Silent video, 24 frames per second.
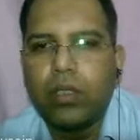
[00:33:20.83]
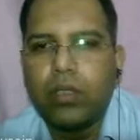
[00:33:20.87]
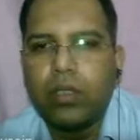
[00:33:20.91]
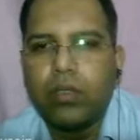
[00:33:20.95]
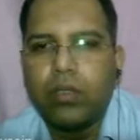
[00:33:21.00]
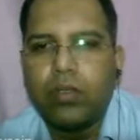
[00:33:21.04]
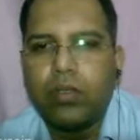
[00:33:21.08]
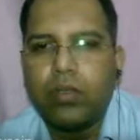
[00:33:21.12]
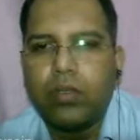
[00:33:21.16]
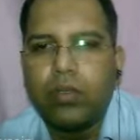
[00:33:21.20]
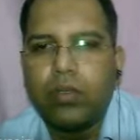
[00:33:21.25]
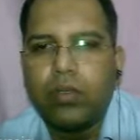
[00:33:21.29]

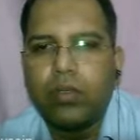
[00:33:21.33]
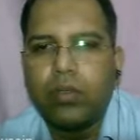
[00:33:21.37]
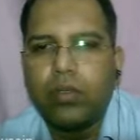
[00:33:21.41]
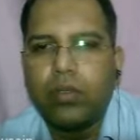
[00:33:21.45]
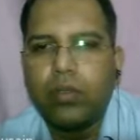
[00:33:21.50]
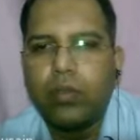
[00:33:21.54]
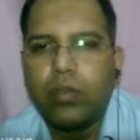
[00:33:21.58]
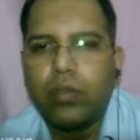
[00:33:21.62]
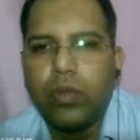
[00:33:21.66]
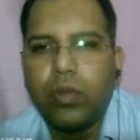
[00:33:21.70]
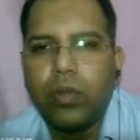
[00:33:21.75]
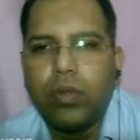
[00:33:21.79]
of
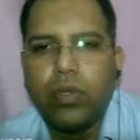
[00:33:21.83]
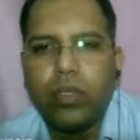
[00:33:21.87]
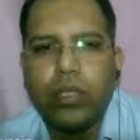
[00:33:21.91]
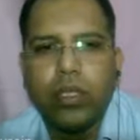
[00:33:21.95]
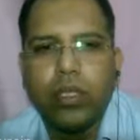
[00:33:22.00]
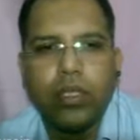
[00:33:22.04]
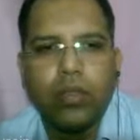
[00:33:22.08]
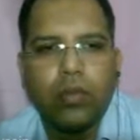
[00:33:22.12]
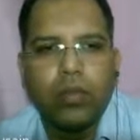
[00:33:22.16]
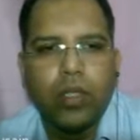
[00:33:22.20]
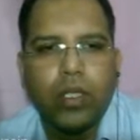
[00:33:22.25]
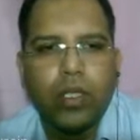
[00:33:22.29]
more
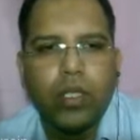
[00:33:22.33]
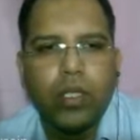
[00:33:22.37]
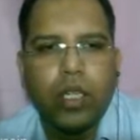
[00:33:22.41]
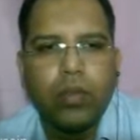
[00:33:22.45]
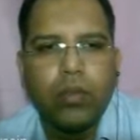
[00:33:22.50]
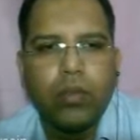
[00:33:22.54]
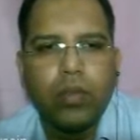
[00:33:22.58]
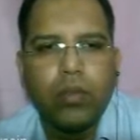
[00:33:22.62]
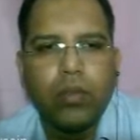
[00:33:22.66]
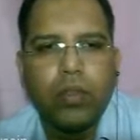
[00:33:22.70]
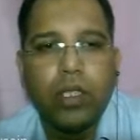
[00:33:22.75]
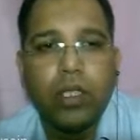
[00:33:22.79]
than one
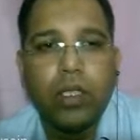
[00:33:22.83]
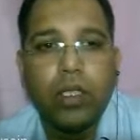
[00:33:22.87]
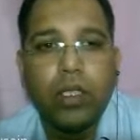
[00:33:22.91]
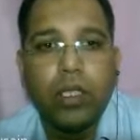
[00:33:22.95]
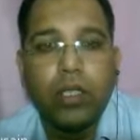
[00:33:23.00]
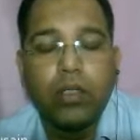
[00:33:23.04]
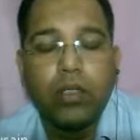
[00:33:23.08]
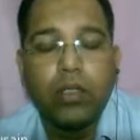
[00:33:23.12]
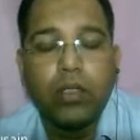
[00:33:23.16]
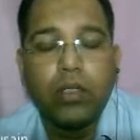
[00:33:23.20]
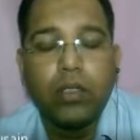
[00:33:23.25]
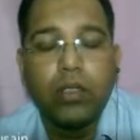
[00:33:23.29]
type of
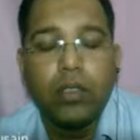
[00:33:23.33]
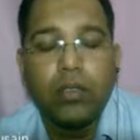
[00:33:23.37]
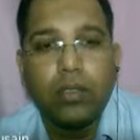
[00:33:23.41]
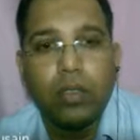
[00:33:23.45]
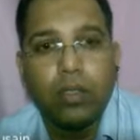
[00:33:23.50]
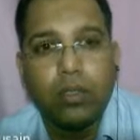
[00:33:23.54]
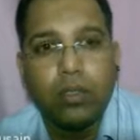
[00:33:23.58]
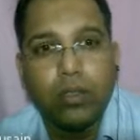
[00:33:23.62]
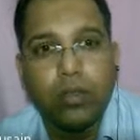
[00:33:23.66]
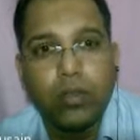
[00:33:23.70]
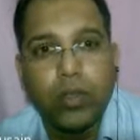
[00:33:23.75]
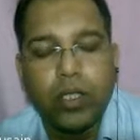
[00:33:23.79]
tinea is also
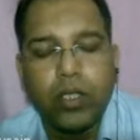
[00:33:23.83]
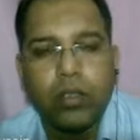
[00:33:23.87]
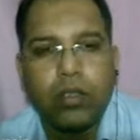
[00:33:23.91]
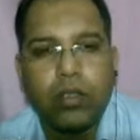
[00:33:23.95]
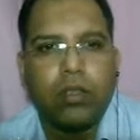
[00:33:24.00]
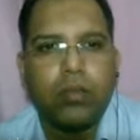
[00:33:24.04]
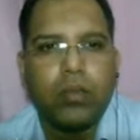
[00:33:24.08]
very common.